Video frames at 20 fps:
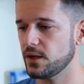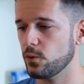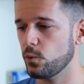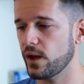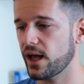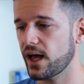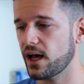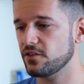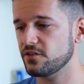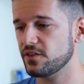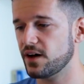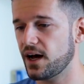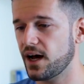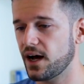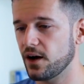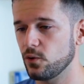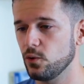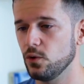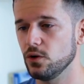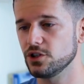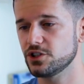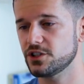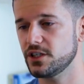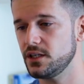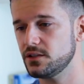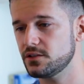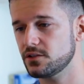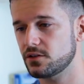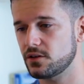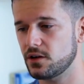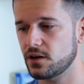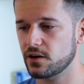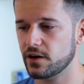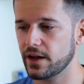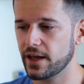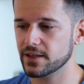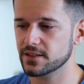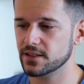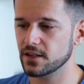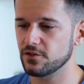that we have a Google Sheets or
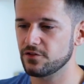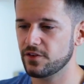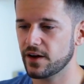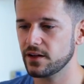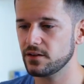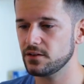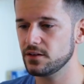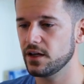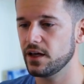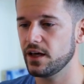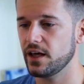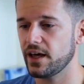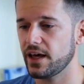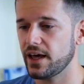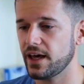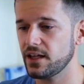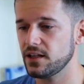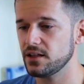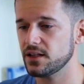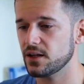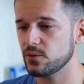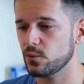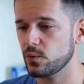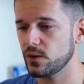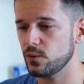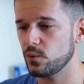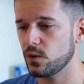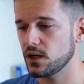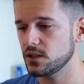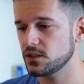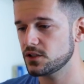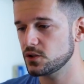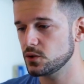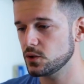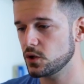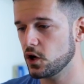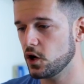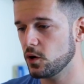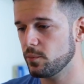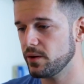our Excel file and that we want
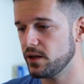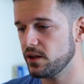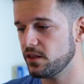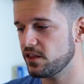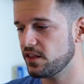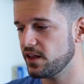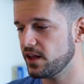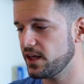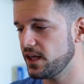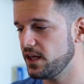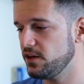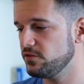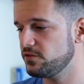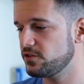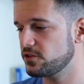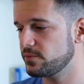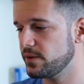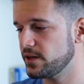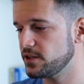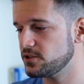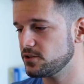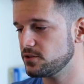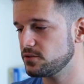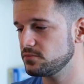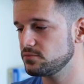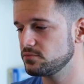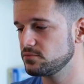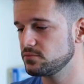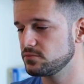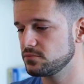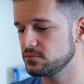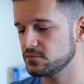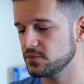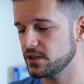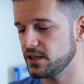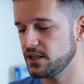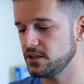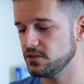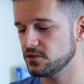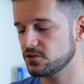to copy the information
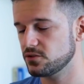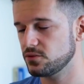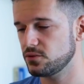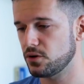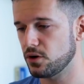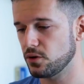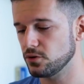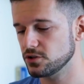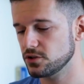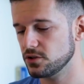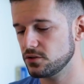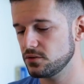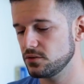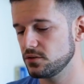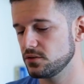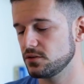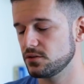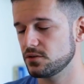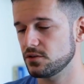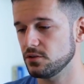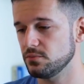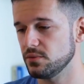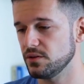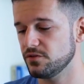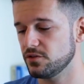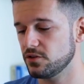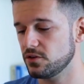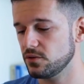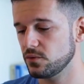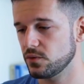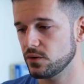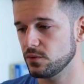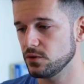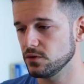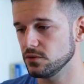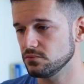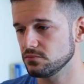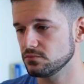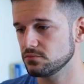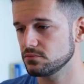into Notion. So before we
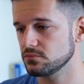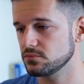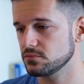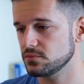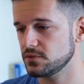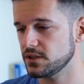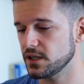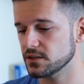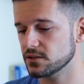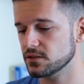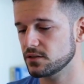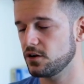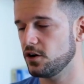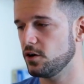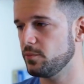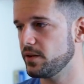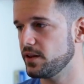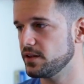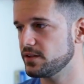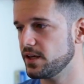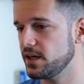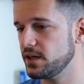will just copy the